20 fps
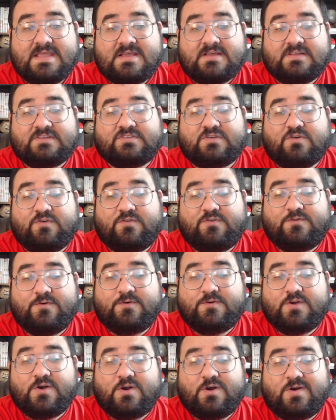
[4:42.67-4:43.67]
So
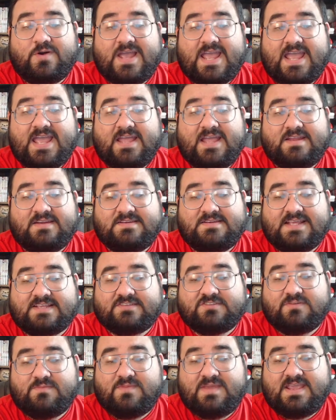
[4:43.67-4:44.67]
Furo and
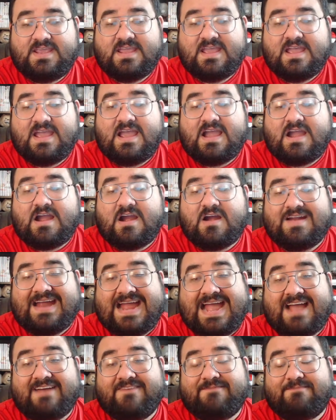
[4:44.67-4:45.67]
Desumi are
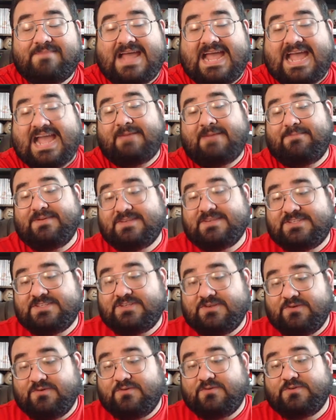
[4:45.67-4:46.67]
happen
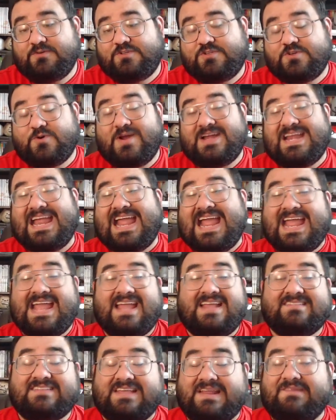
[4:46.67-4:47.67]
to join
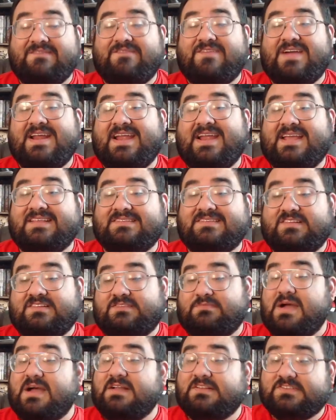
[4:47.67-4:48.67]
hands and fight against this
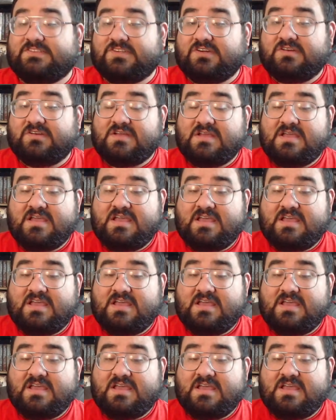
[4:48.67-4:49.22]
monster,